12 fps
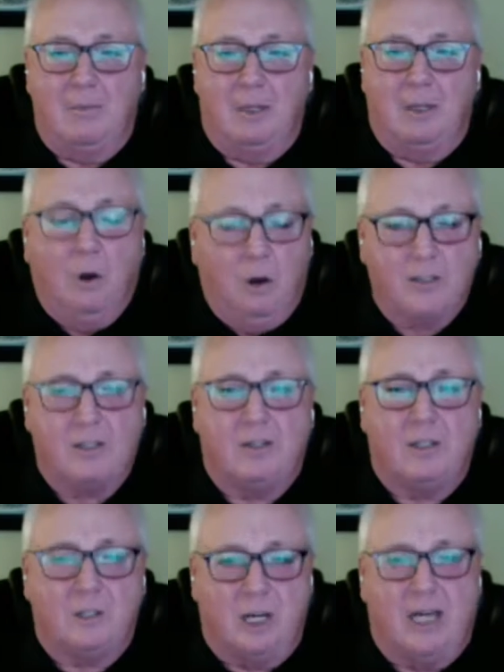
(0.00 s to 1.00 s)
because
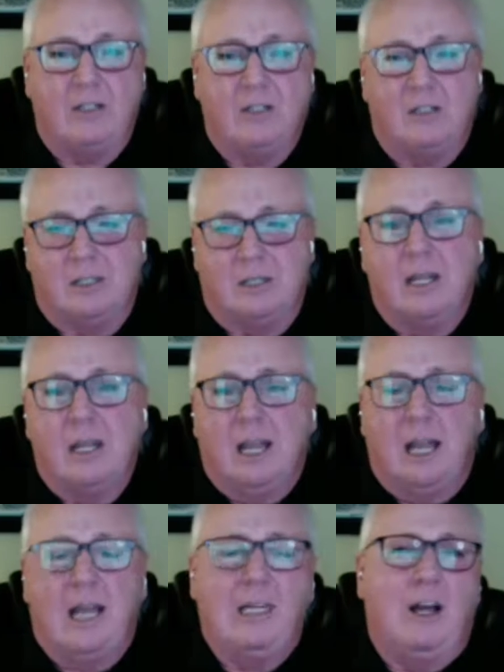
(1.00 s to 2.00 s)
of the changes.
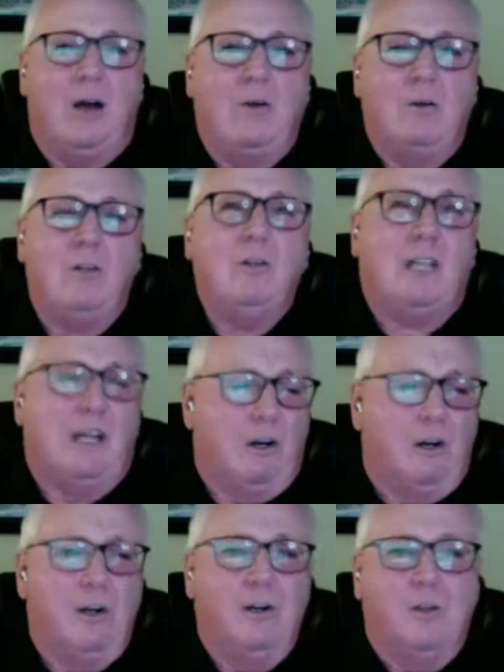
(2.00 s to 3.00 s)
And you can
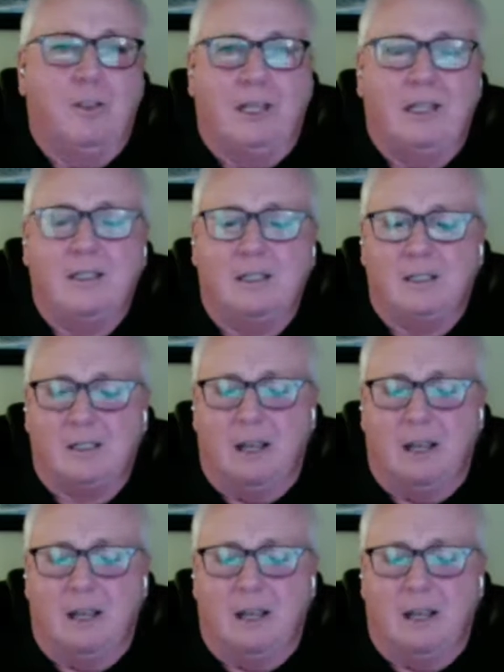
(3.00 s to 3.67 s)
learn new things and